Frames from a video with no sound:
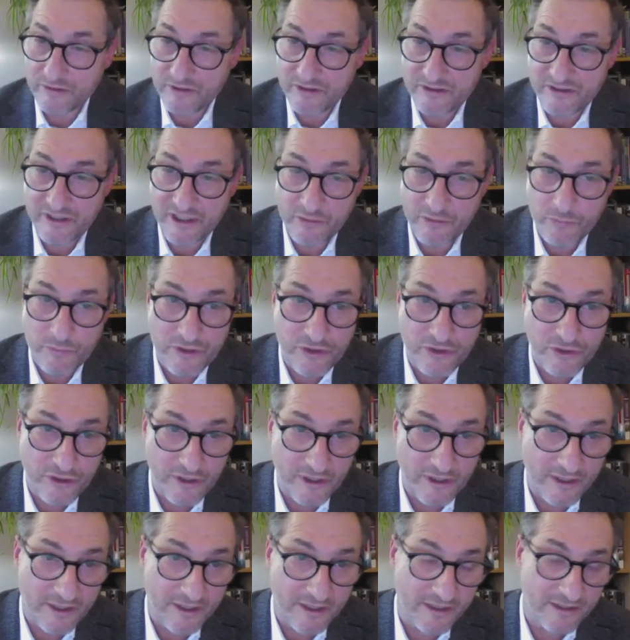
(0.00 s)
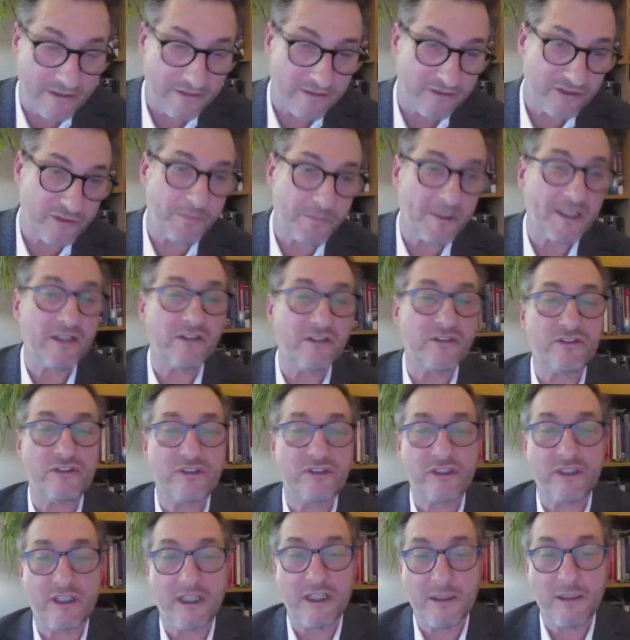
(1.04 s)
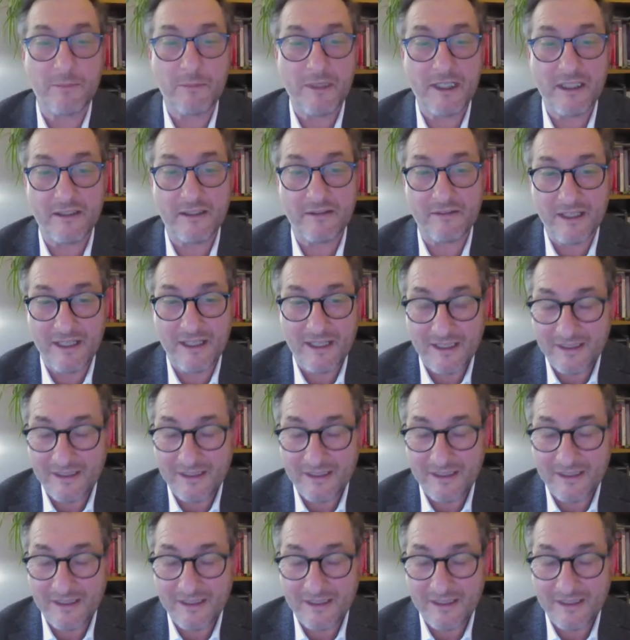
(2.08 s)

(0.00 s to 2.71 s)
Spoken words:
distinguished speakers in a minute.